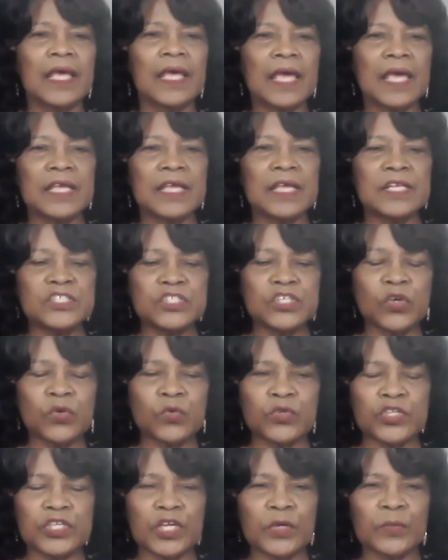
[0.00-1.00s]
And so
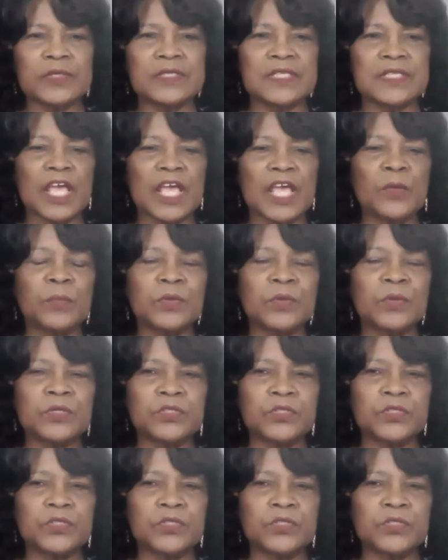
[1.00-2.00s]
she was able
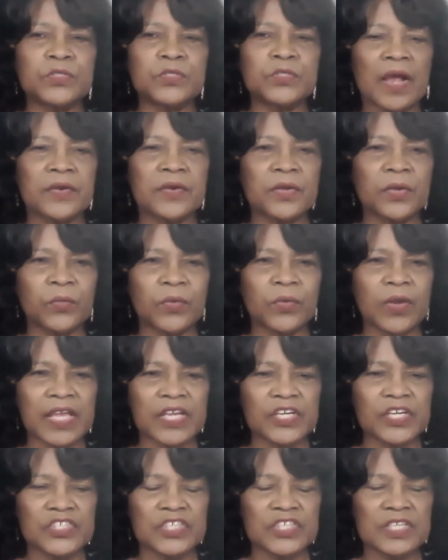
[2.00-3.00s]
to acquire
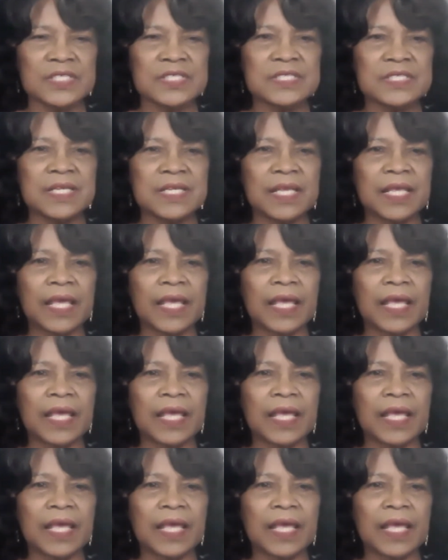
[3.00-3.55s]
donations,